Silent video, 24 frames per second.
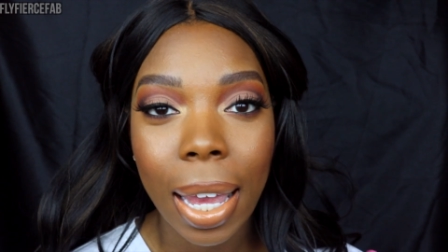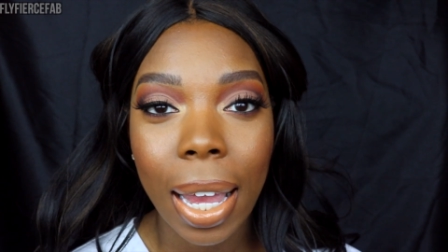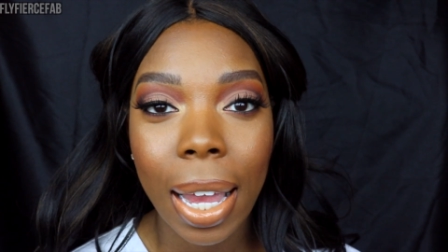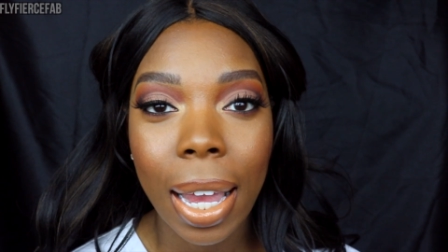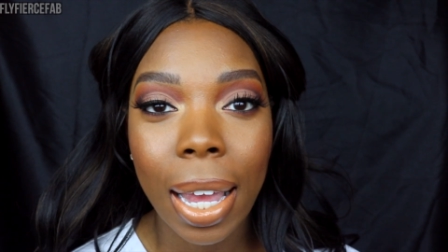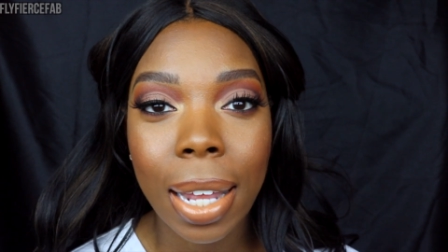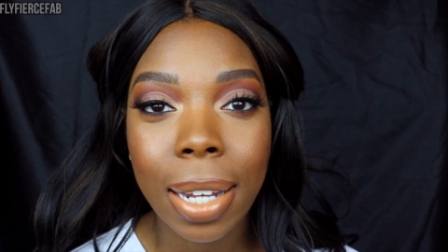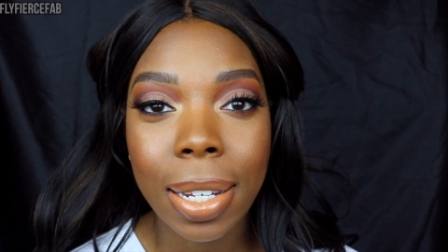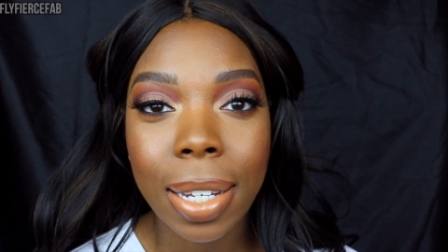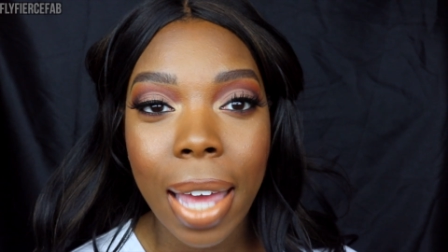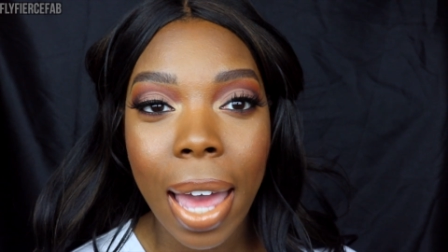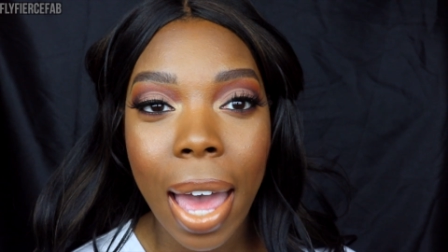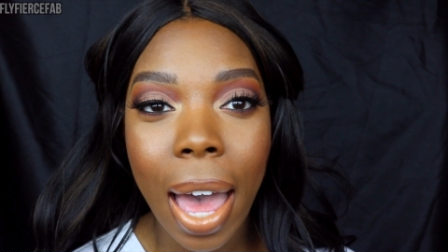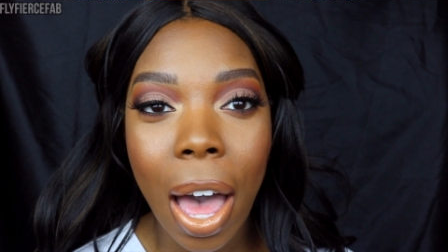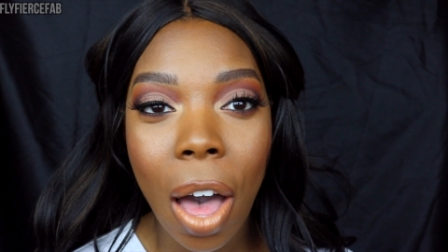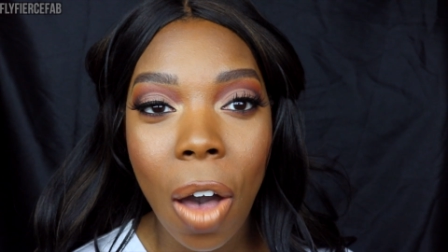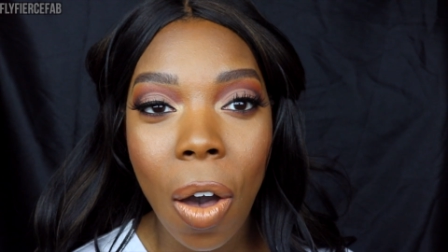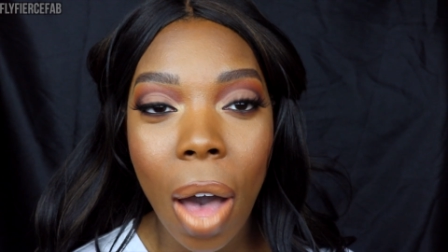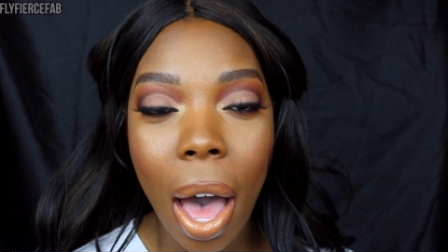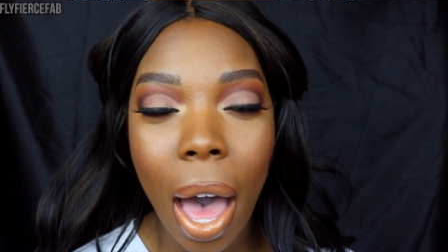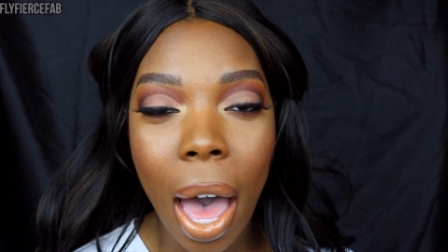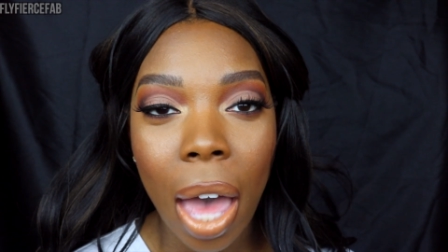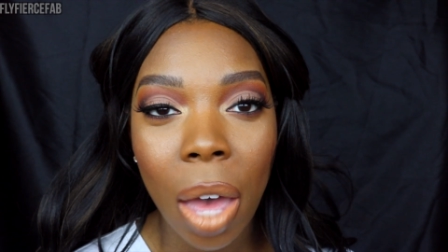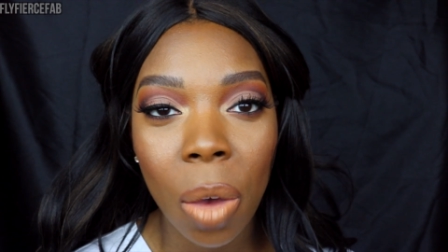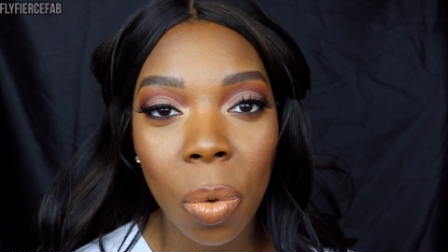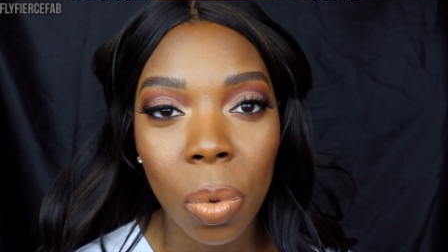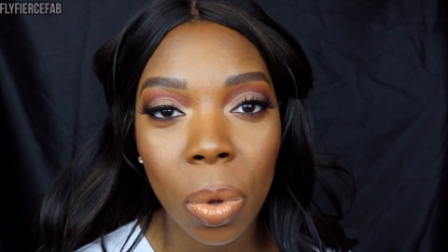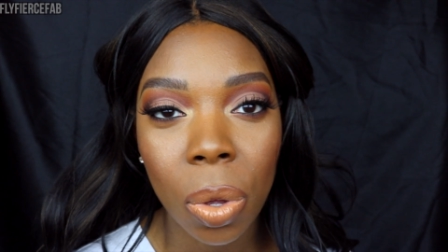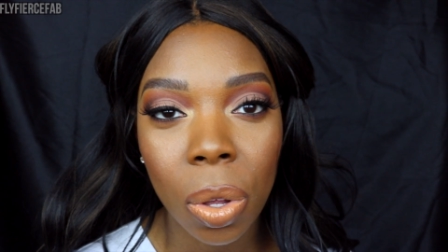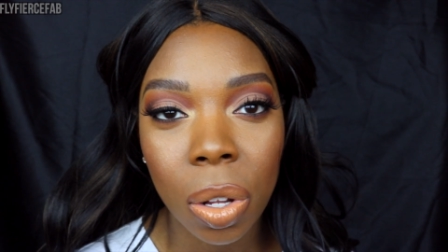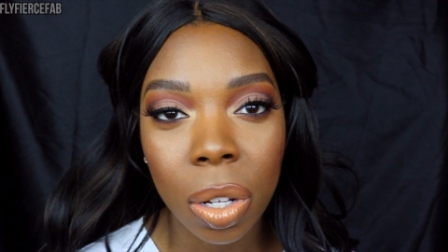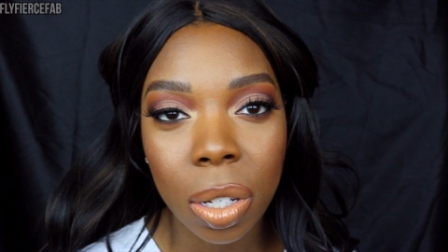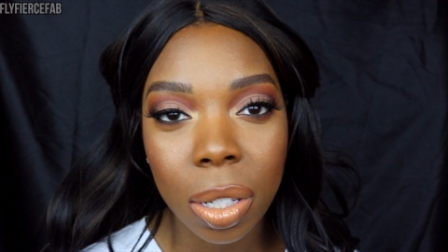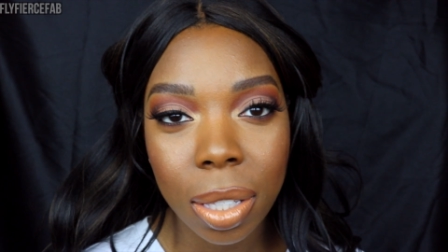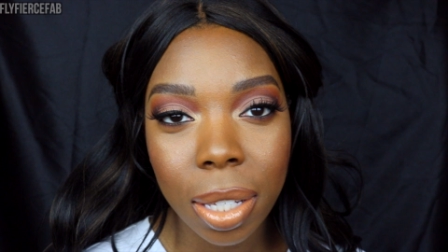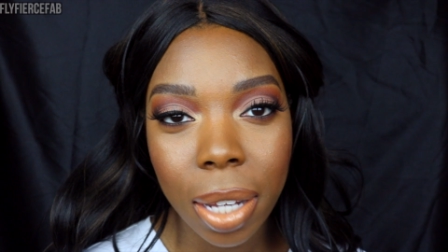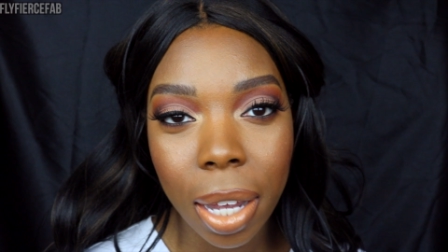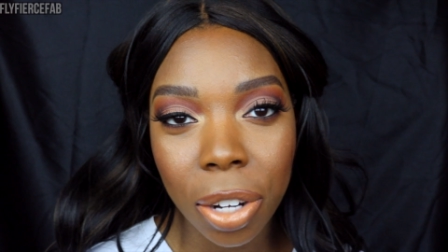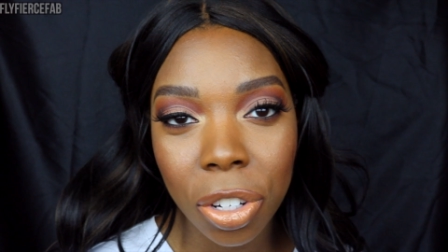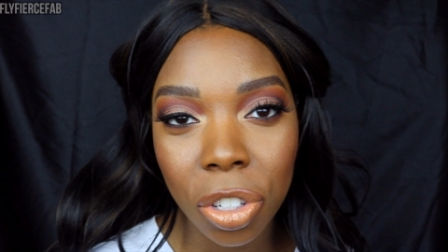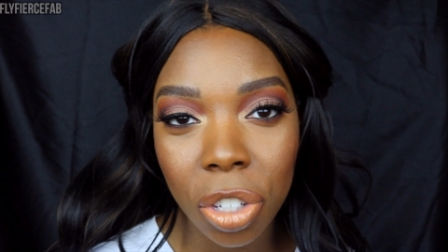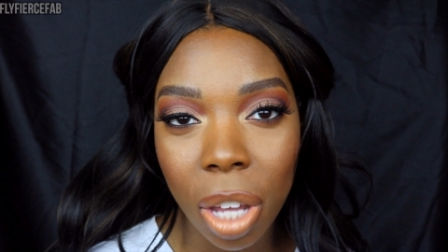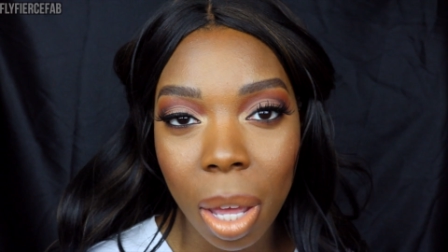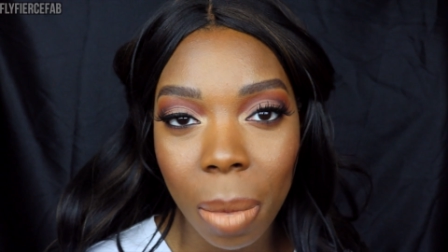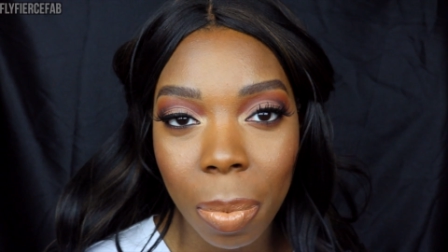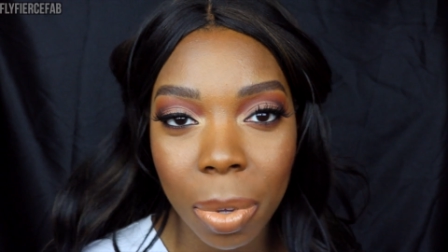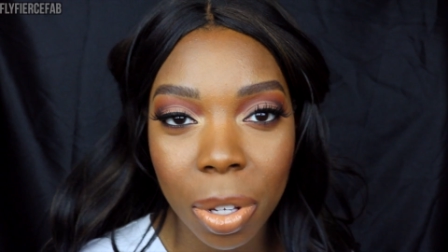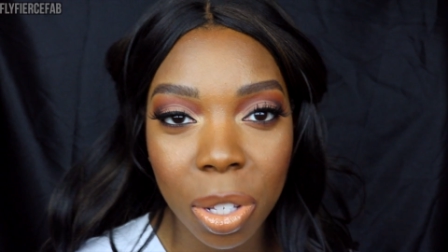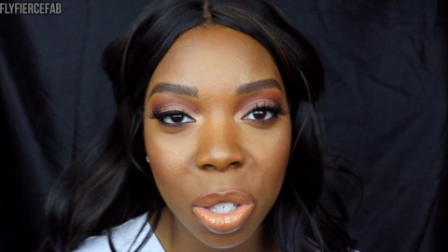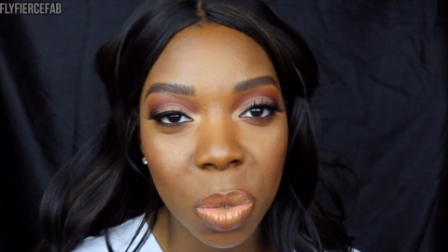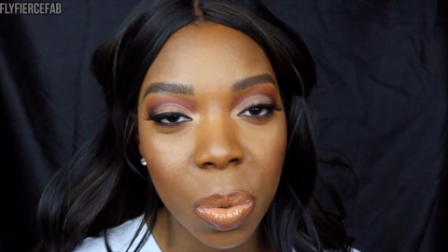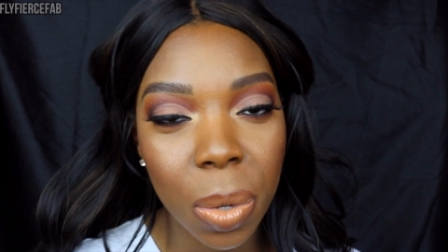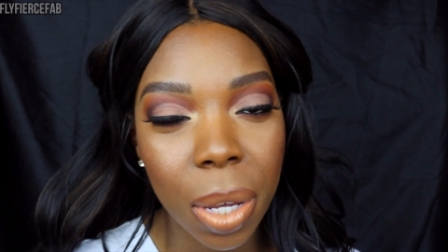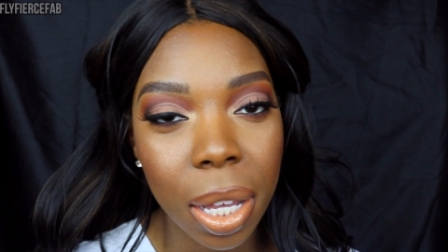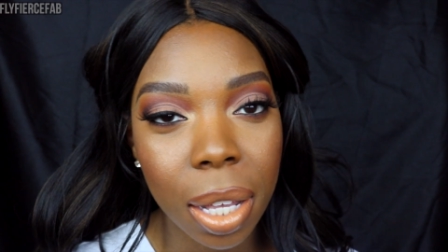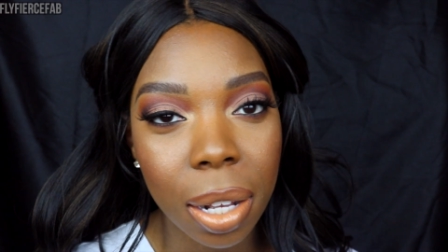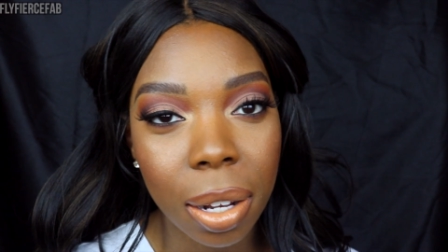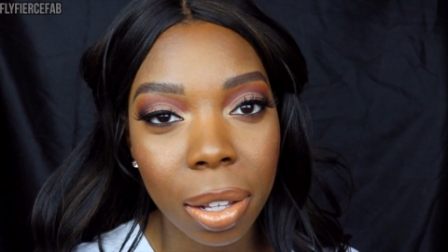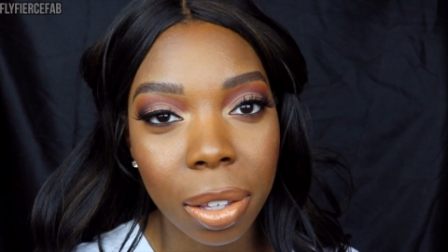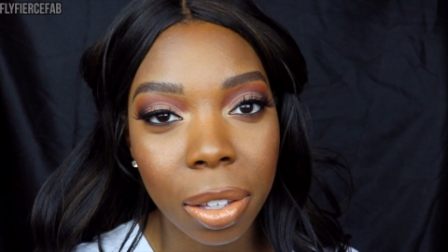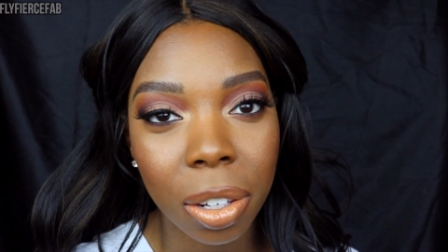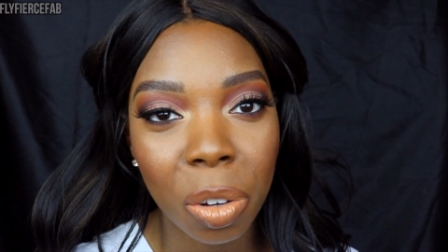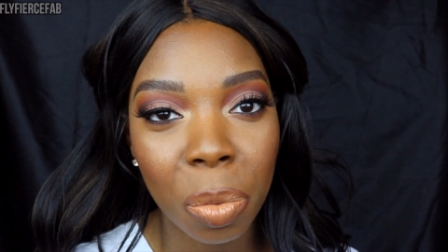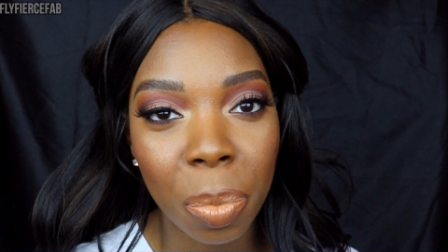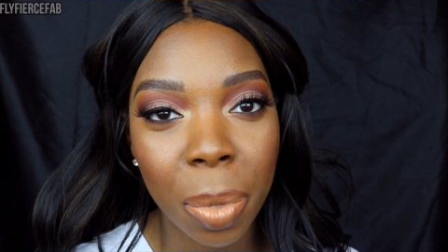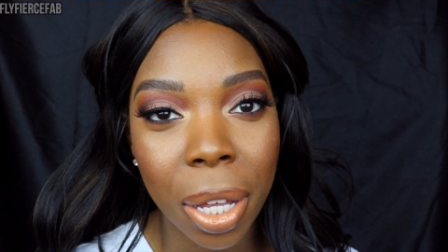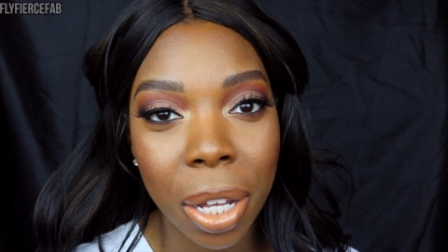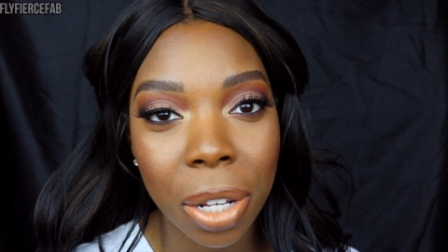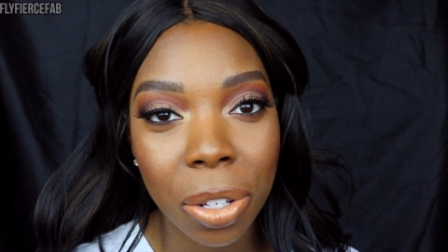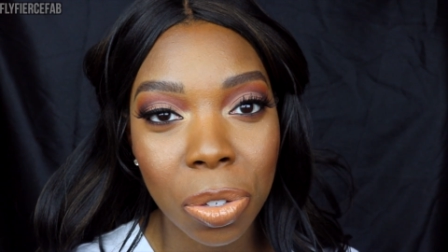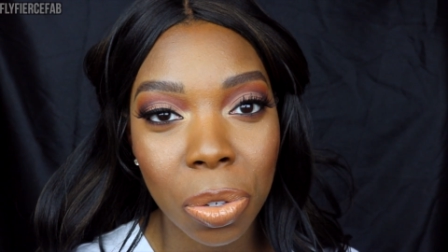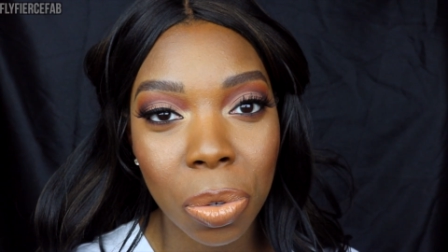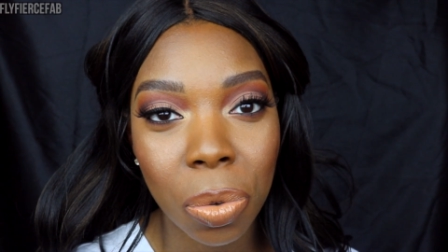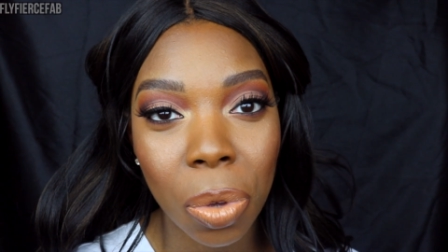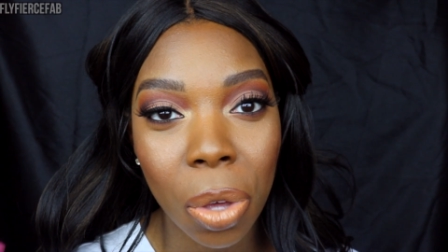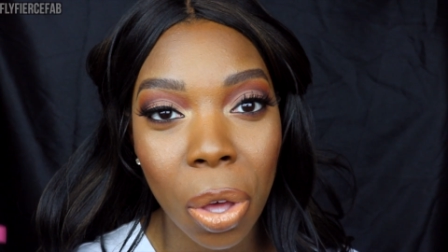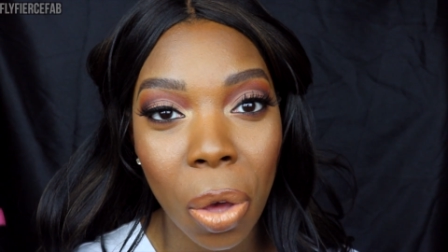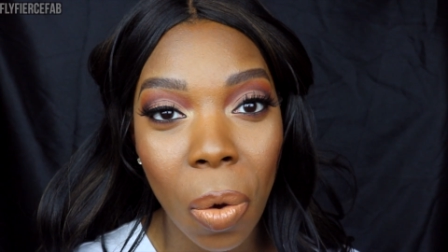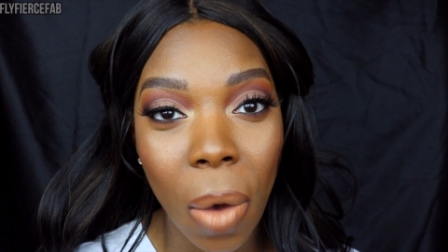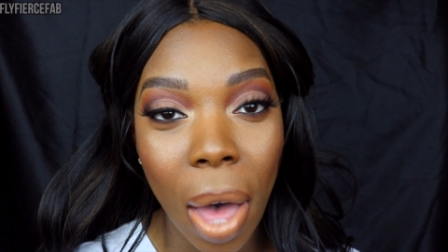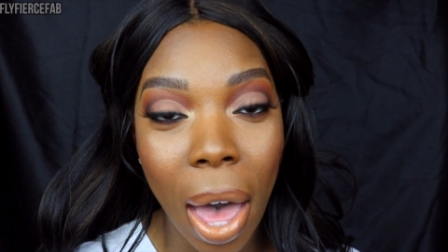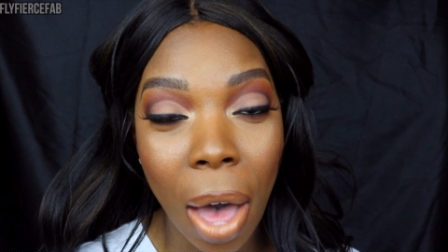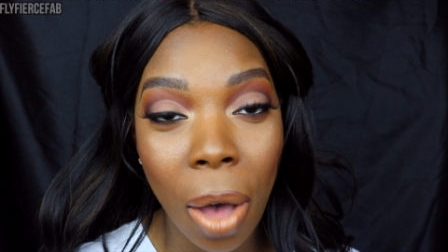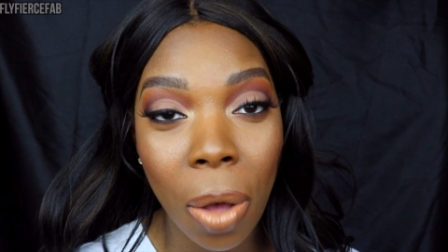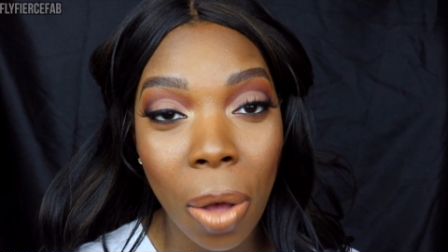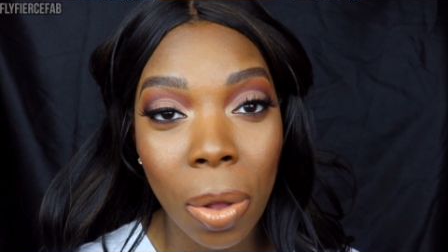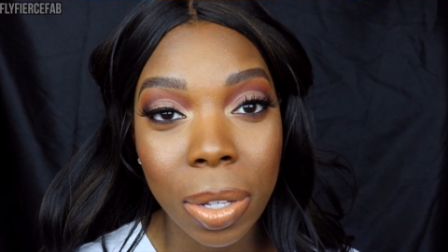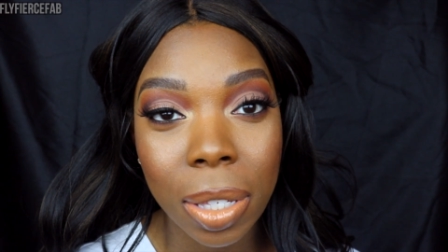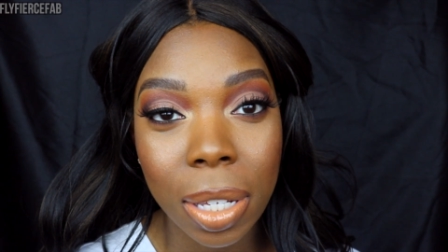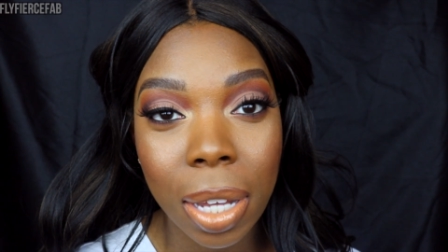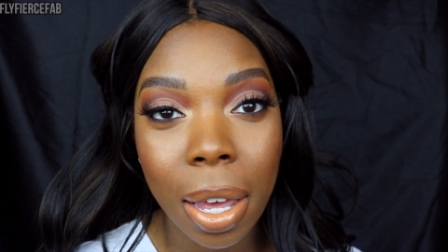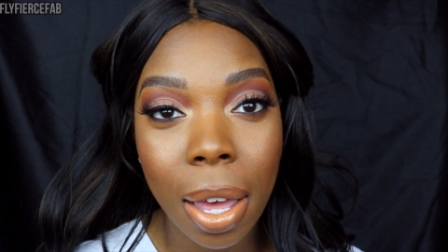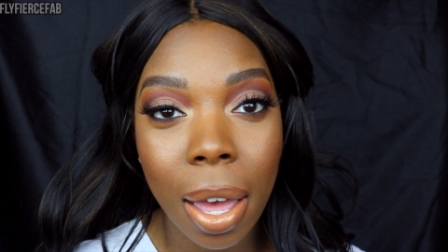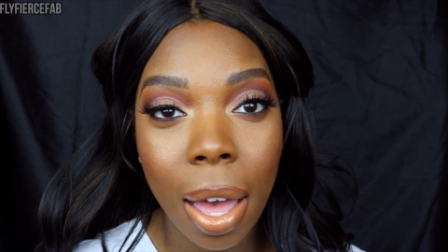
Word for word: and how I will touch up and tweak it a little bit to go out.